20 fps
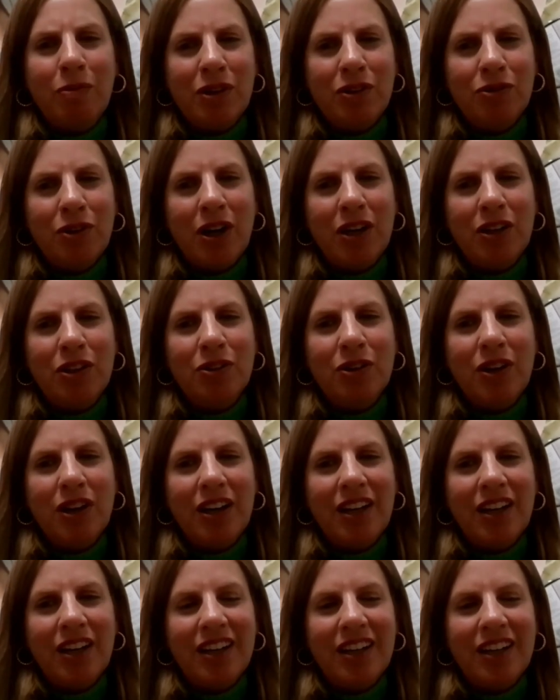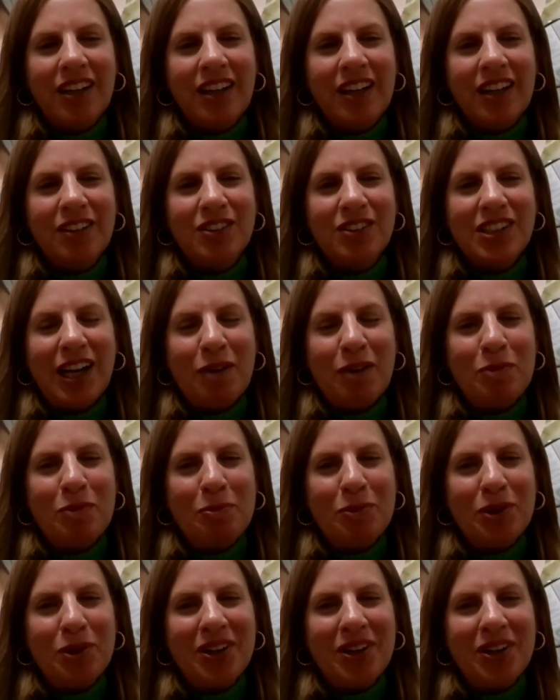Rabbi Drew, are you a Kiddush Club
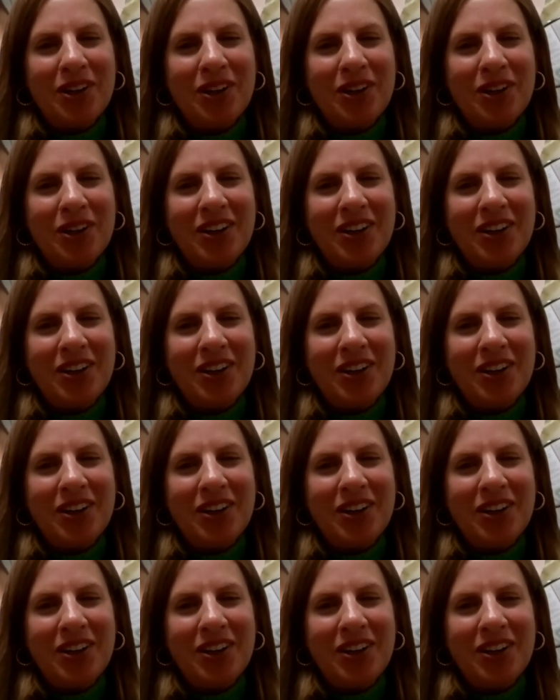member?